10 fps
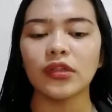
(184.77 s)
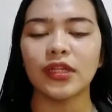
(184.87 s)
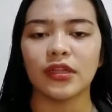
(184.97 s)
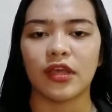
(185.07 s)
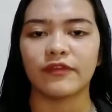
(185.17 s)
all
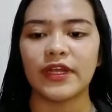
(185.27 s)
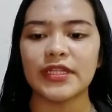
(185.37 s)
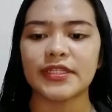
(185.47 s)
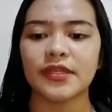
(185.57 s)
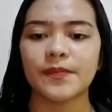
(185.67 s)
the
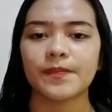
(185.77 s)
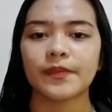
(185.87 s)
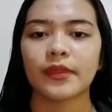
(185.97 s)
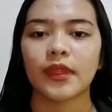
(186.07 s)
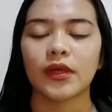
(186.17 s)
levels,
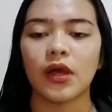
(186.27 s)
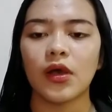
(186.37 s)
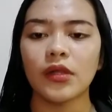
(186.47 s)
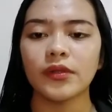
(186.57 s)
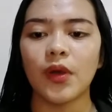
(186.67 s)

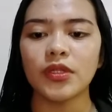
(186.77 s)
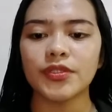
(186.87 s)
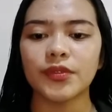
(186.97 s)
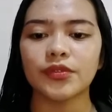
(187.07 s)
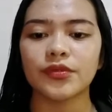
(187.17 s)
and
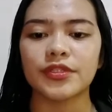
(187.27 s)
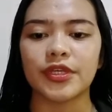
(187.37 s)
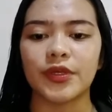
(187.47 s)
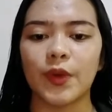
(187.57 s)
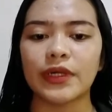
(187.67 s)
also to
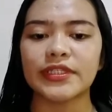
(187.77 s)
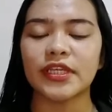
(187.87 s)
secure